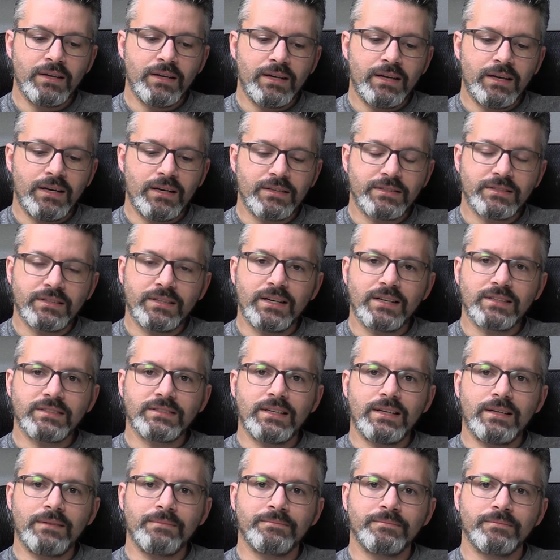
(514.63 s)
And until next
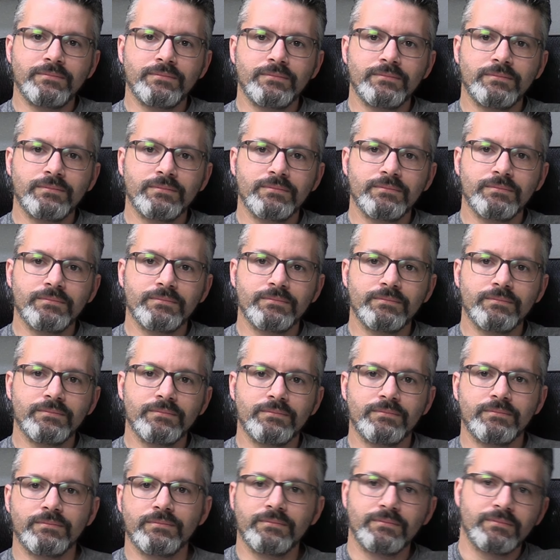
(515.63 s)
time,
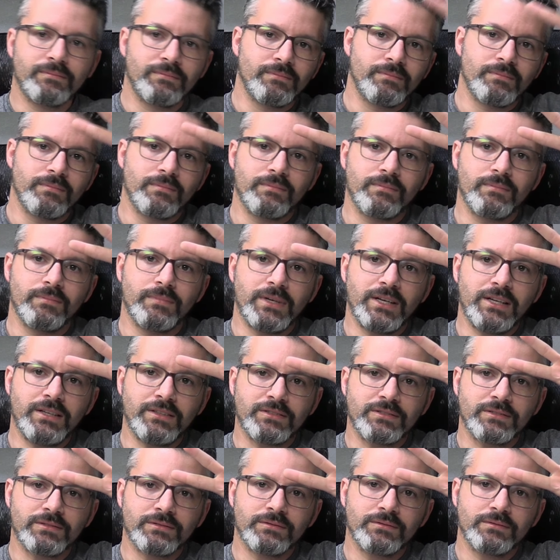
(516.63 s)

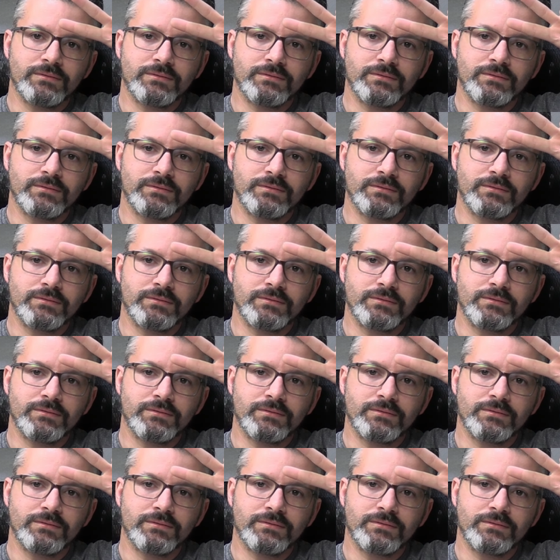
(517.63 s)
peace.